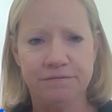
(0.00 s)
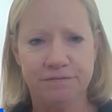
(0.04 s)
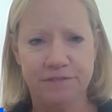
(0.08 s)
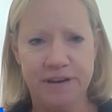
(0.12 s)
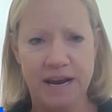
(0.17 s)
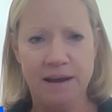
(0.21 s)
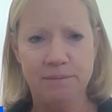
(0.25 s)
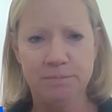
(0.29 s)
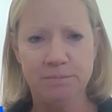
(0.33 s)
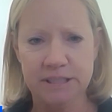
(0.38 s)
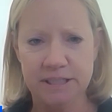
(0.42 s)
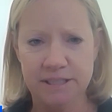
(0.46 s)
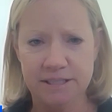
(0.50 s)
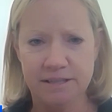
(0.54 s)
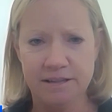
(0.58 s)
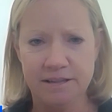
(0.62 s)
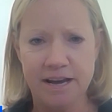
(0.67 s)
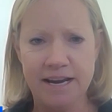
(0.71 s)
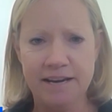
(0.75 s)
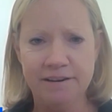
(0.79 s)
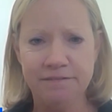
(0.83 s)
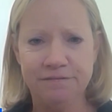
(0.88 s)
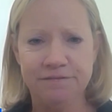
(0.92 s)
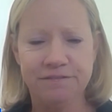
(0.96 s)
family's
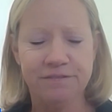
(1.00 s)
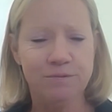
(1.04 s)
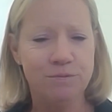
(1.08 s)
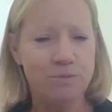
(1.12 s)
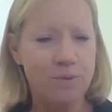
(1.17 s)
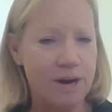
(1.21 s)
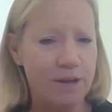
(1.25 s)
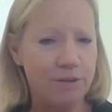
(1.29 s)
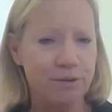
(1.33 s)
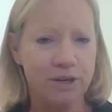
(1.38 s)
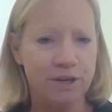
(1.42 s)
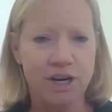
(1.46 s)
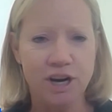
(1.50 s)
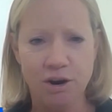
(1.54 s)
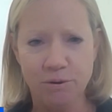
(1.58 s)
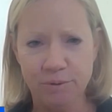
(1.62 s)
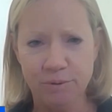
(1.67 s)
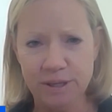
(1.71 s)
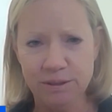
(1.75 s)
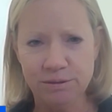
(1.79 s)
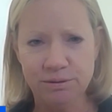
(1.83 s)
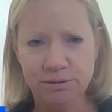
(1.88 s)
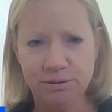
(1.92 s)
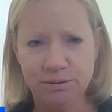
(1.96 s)
life while they're
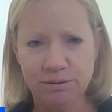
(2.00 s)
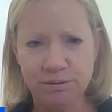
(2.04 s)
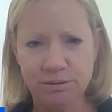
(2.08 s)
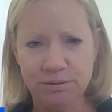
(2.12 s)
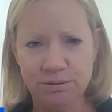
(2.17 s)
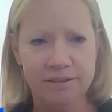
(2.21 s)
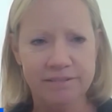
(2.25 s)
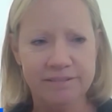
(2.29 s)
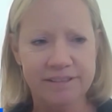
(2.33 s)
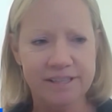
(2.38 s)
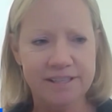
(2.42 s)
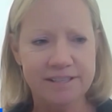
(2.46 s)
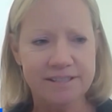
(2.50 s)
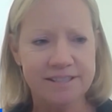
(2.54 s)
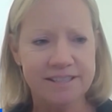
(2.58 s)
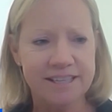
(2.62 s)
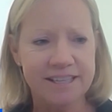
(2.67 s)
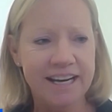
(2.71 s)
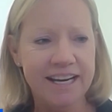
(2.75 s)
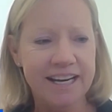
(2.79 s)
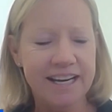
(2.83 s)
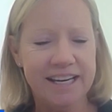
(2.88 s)
going through all of this,